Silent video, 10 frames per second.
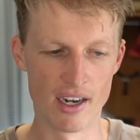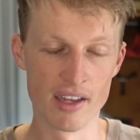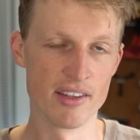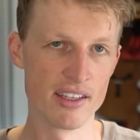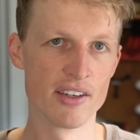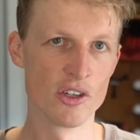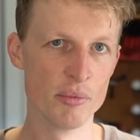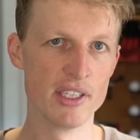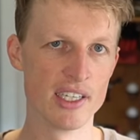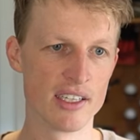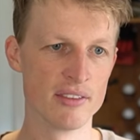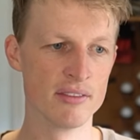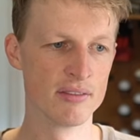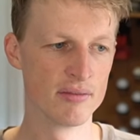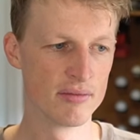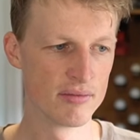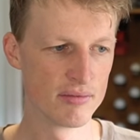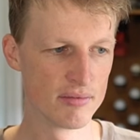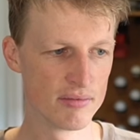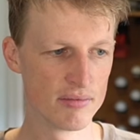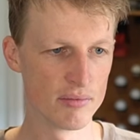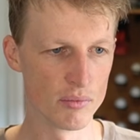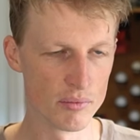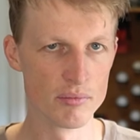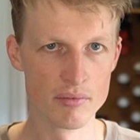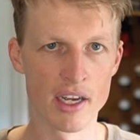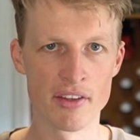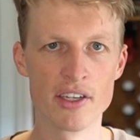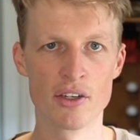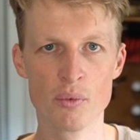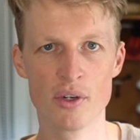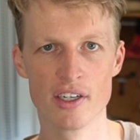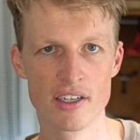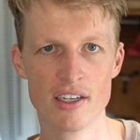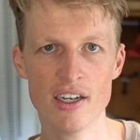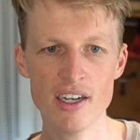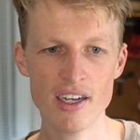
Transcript: I think that it could be done. I think it could work.